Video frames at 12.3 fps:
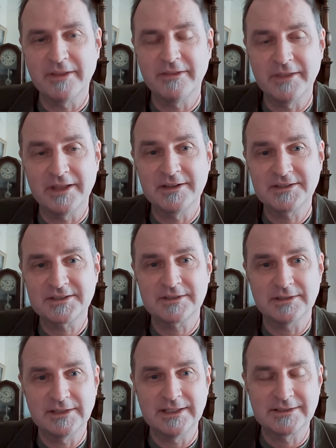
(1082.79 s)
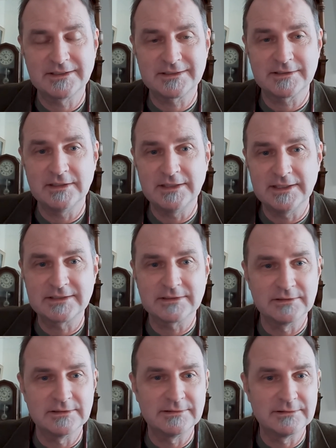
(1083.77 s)
that it's
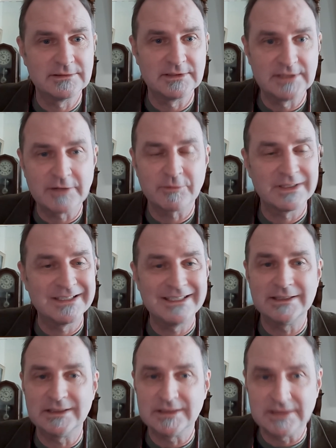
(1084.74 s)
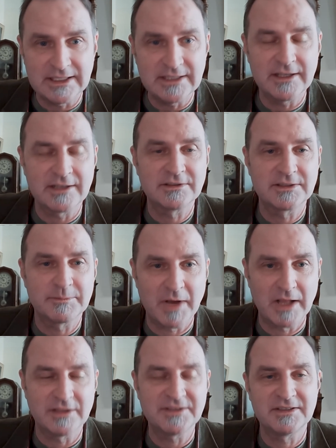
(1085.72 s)
literally leading to
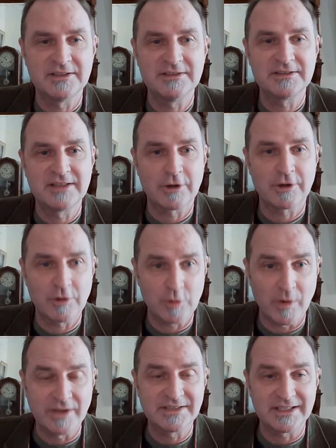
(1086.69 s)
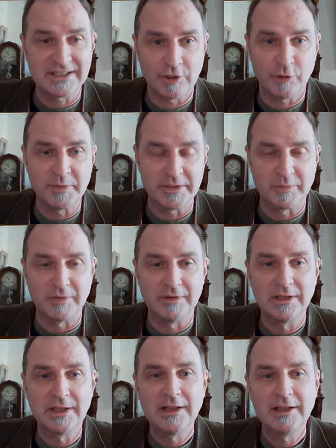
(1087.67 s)
policies that are going to kill people.
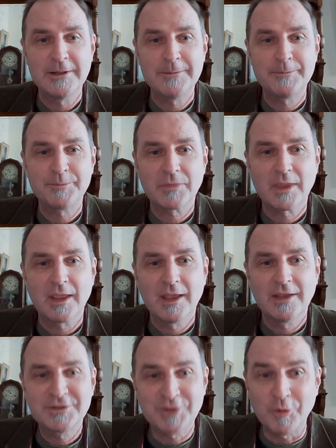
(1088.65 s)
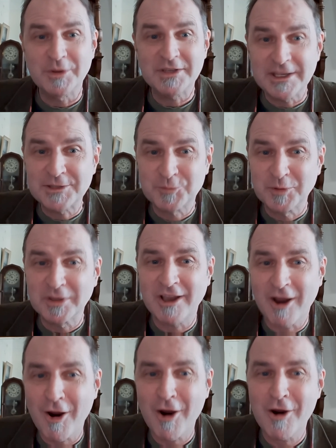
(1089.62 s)
So it's really
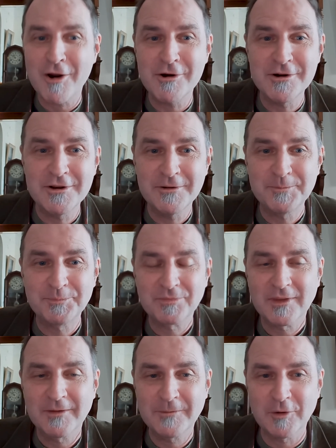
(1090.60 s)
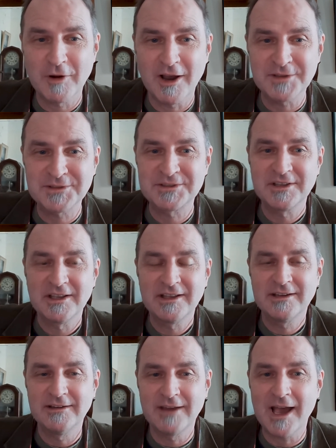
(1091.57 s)
hard for us
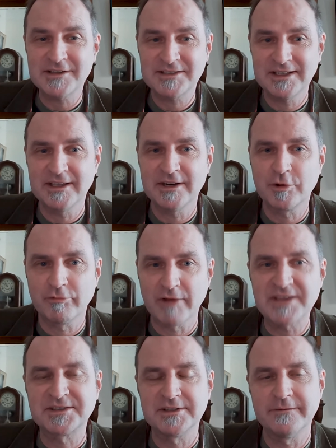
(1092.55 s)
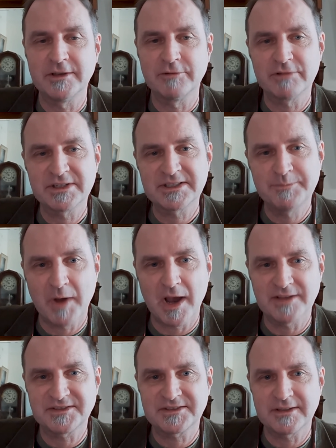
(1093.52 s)
not to get aggressive in
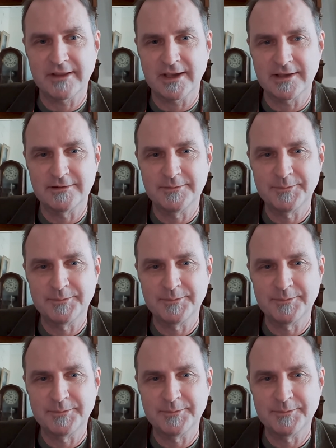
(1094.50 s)
response to that.